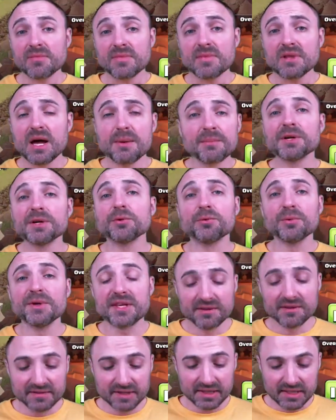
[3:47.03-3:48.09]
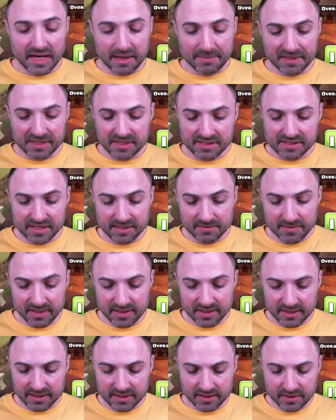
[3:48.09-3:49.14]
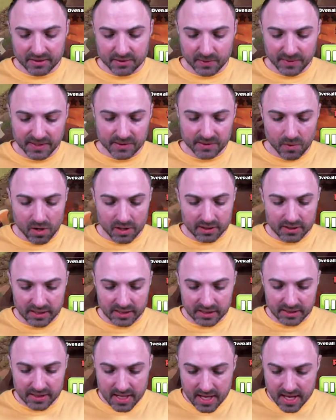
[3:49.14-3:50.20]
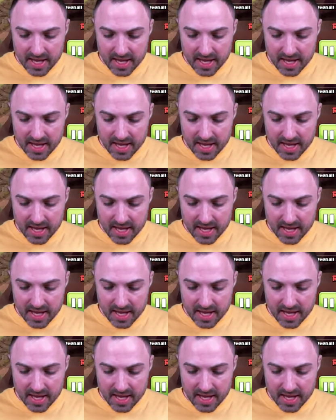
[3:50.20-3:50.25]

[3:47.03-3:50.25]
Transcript: I'm going to reconvene. I'm going to send my queen walk in